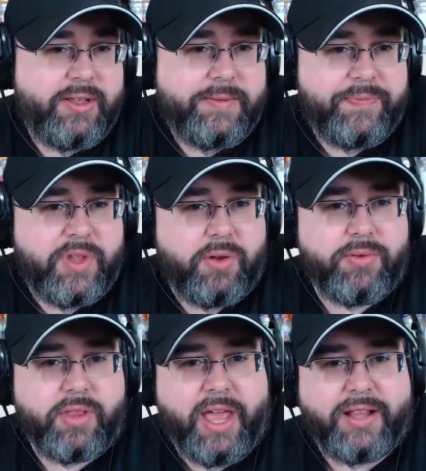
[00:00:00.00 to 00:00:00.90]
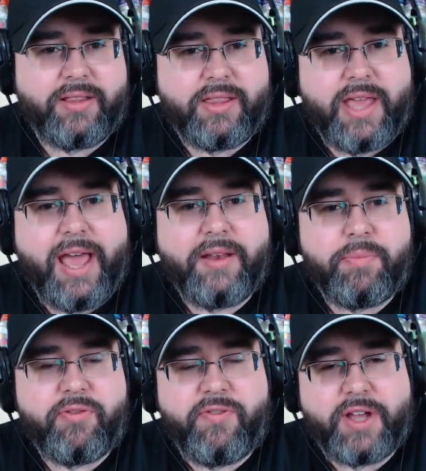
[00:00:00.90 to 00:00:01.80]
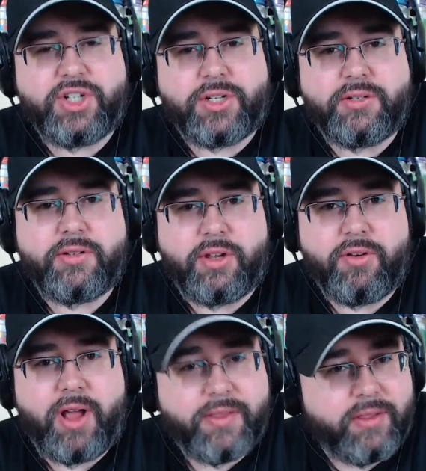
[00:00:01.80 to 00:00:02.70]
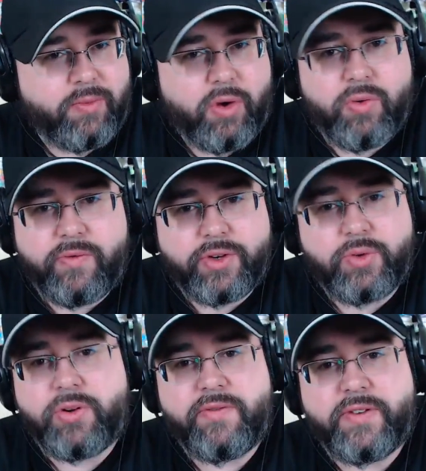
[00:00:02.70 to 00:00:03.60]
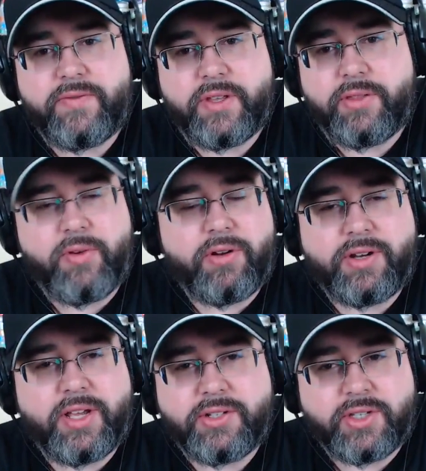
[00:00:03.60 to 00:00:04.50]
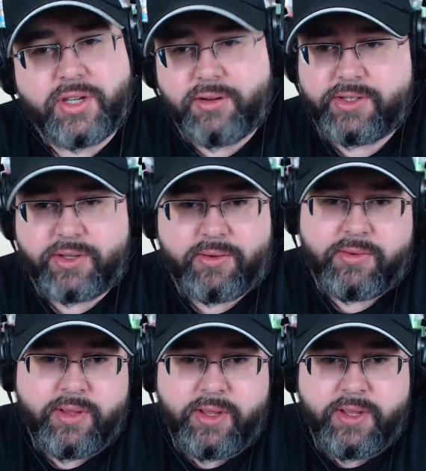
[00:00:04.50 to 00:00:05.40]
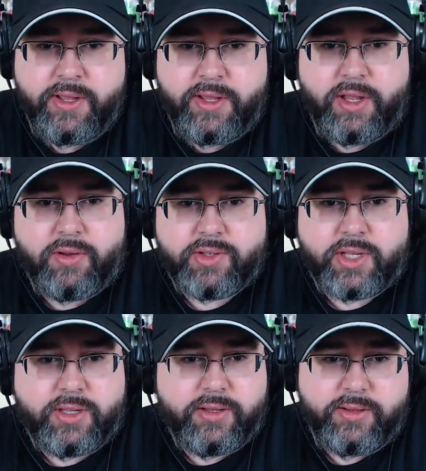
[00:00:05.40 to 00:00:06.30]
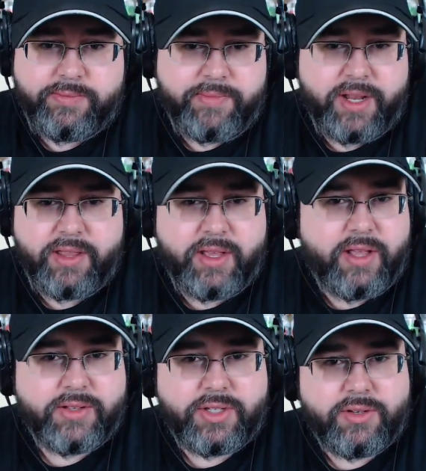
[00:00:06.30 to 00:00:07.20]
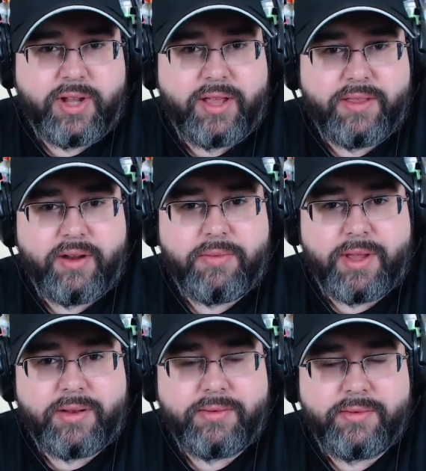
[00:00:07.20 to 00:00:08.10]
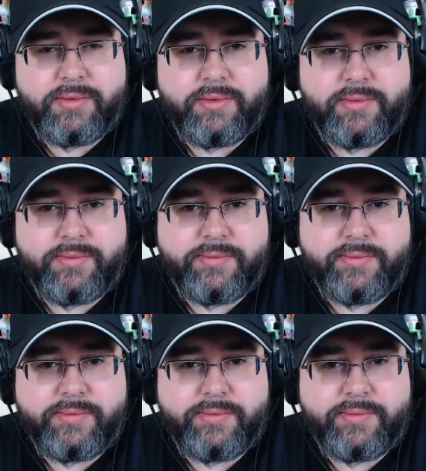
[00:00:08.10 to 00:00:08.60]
you know that that profession, you're on the road for 250, 300 days a year. So you know it's like anything else, you're not there, man. Yeah.